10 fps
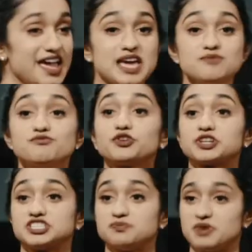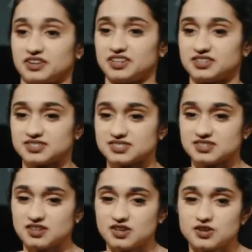Aim for experience.
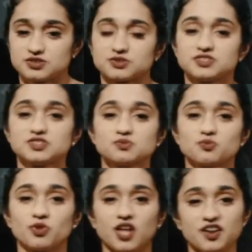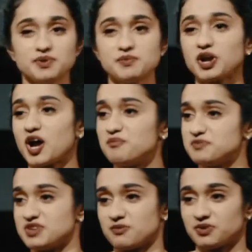So this is, a lot of people come
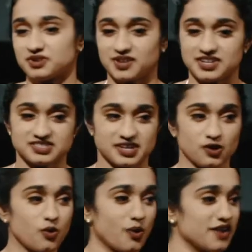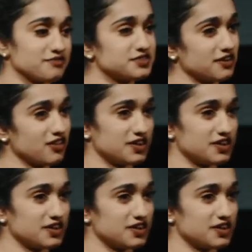to me when I say, oh, I've done a